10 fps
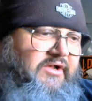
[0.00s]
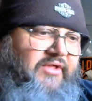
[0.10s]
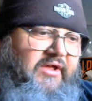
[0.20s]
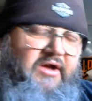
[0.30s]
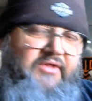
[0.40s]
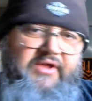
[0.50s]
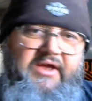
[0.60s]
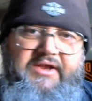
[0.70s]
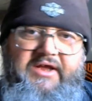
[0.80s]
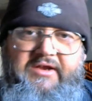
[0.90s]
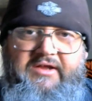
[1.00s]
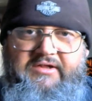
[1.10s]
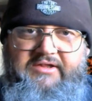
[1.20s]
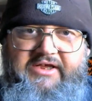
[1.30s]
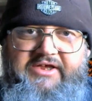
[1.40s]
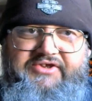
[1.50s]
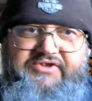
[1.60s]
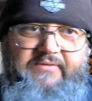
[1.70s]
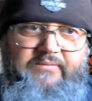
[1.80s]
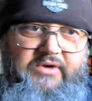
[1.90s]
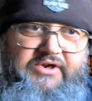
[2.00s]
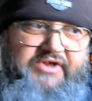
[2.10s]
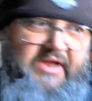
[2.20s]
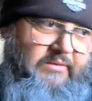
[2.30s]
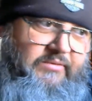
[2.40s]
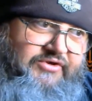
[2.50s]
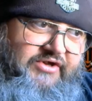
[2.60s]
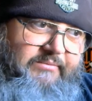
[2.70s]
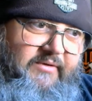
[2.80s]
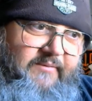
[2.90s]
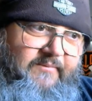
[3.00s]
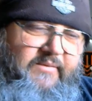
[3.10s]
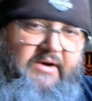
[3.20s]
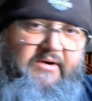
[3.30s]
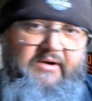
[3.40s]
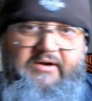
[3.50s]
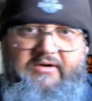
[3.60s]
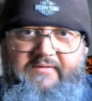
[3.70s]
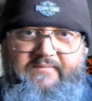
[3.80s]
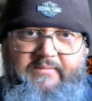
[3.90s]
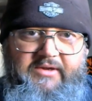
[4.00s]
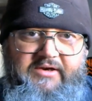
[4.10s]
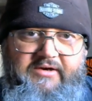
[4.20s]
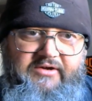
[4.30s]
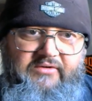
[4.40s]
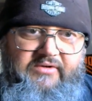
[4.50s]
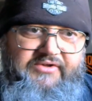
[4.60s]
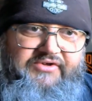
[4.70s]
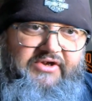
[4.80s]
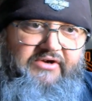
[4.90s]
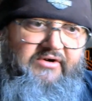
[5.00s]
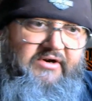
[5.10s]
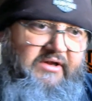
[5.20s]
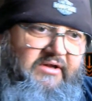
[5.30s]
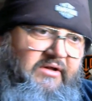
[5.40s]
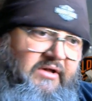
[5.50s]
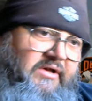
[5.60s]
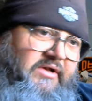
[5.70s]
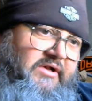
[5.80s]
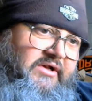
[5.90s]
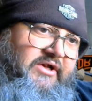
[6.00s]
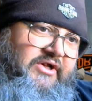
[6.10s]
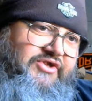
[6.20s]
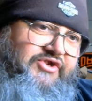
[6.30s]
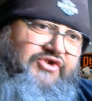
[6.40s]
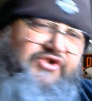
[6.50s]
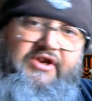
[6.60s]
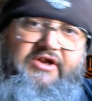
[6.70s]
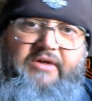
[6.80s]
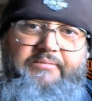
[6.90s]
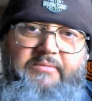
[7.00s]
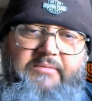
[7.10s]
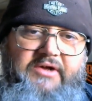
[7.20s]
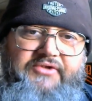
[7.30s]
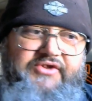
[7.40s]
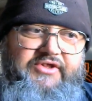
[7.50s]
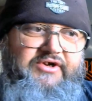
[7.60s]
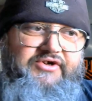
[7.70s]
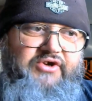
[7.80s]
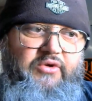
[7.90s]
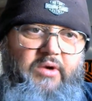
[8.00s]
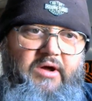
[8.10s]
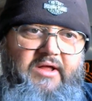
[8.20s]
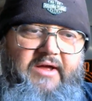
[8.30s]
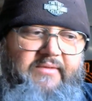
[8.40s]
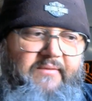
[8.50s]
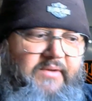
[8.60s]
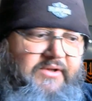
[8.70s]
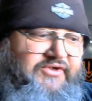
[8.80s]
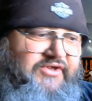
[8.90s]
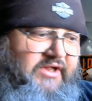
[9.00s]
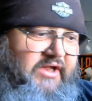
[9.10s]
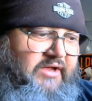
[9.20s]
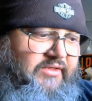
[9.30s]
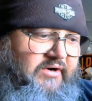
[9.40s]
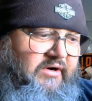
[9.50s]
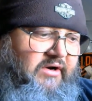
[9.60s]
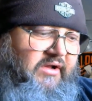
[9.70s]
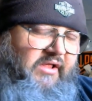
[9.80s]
They got the NNL East, of which that one's going to be very hard for me to do, considering it's just in a couple months and there's no way I'll have the funds together.